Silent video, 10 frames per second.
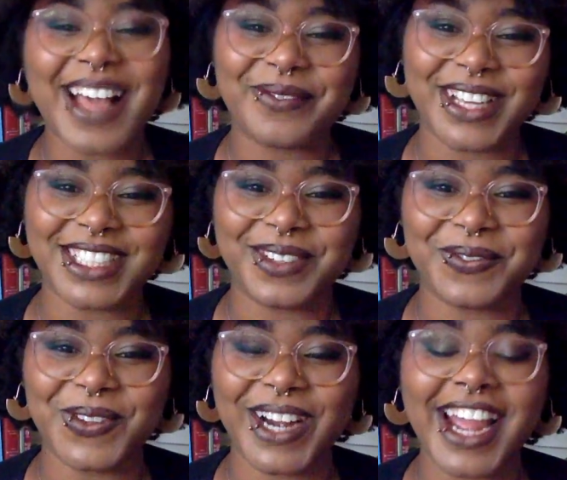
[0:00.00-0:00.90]
I'm
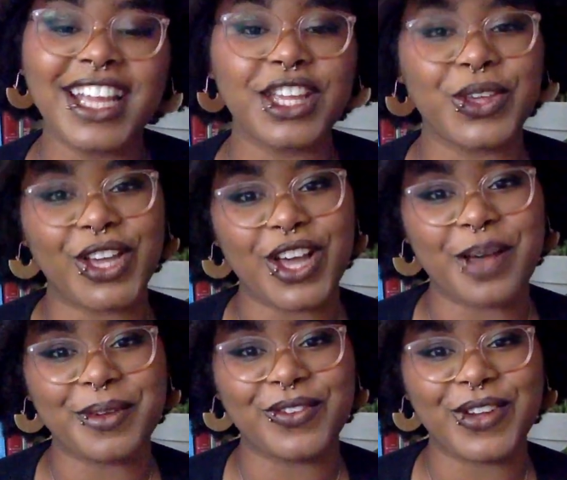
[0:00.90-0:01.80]
Fiction&Flora, you can call
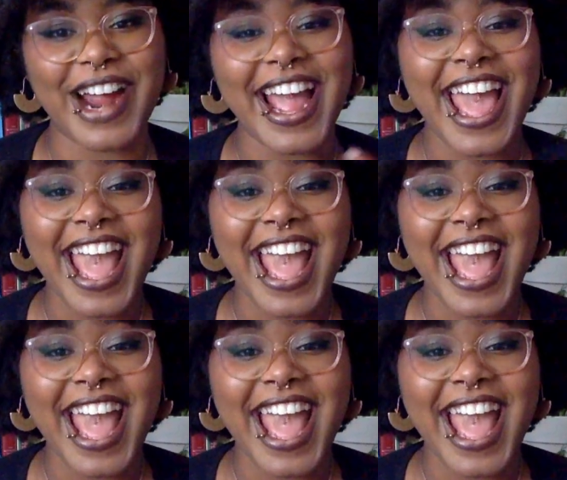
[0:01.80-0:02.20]
me Flora,